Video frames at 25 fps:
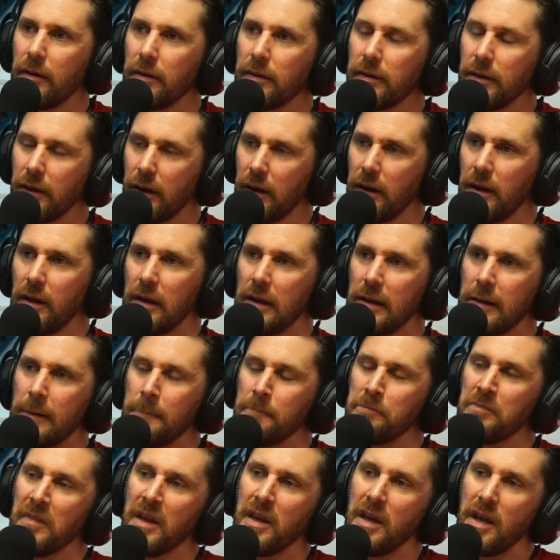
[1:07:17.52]
Yeah. Mm.
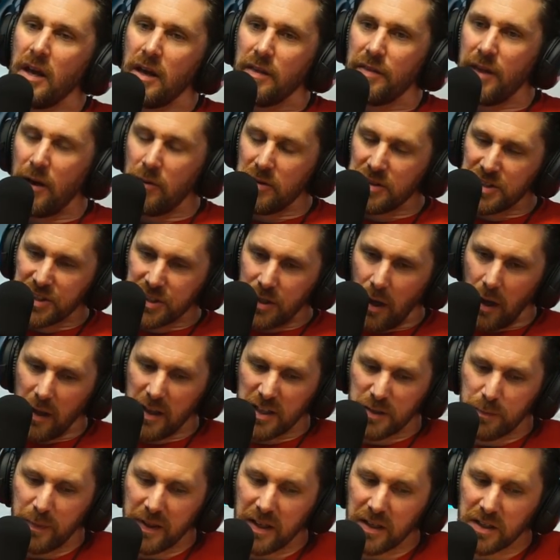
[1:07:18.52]
There is t-
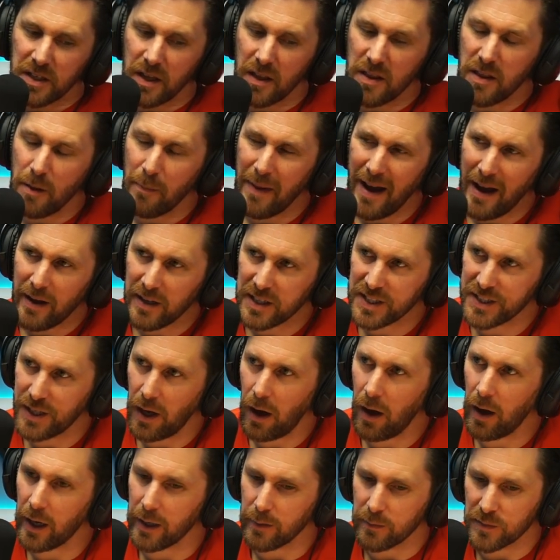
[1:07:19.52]
there's been the amount of
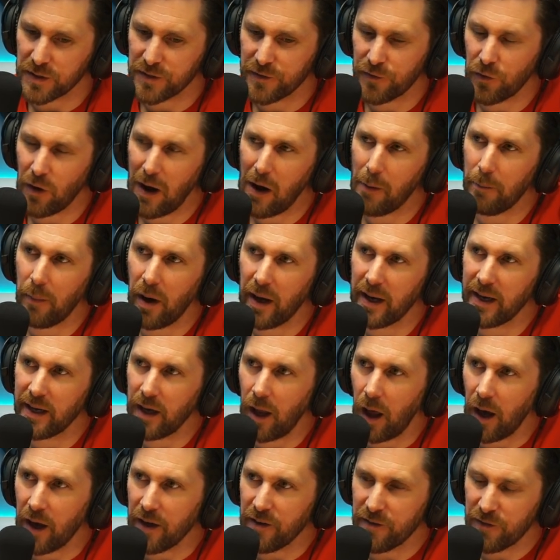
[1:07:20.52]
times throughout my
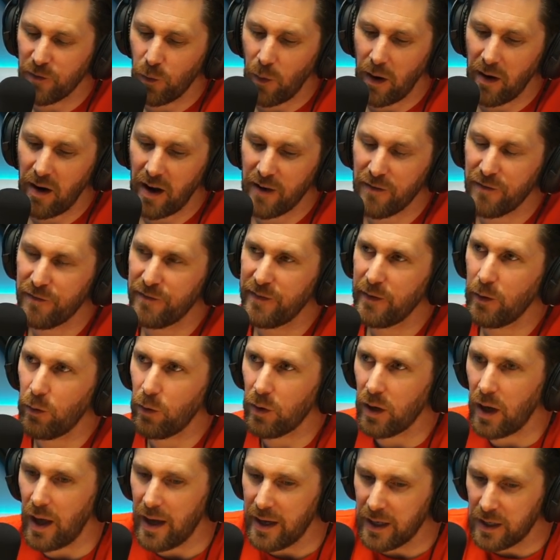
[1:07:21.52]
life where I
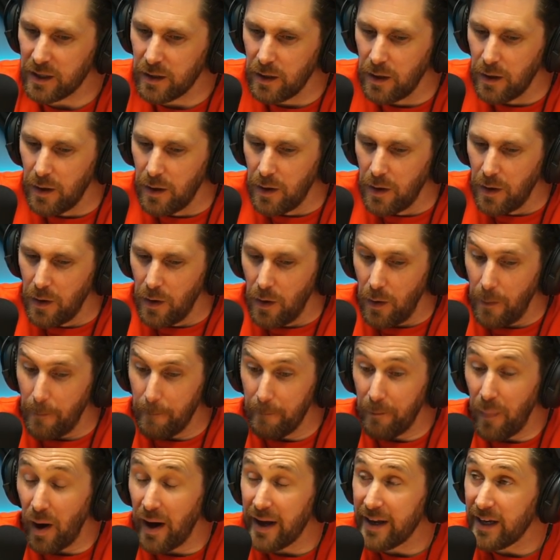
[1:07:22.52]
feel like
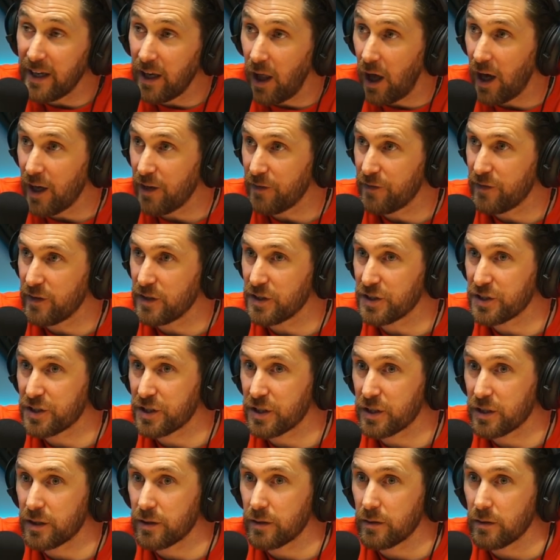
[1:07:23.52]
my life is
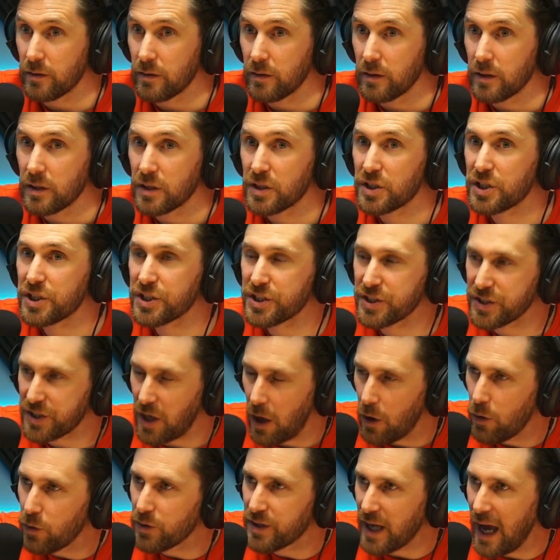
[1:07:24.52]

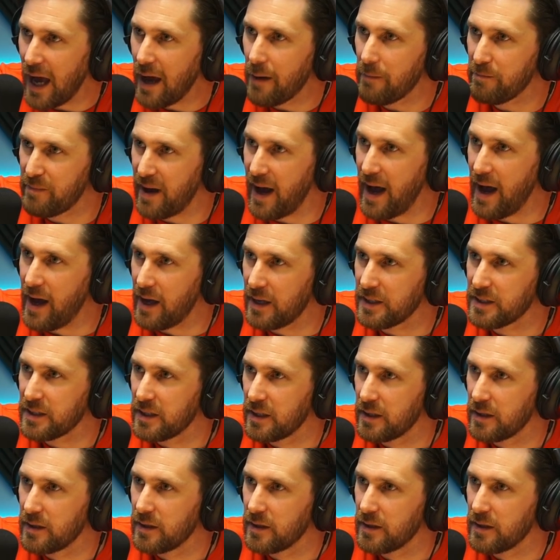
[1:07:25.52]
so damn bad.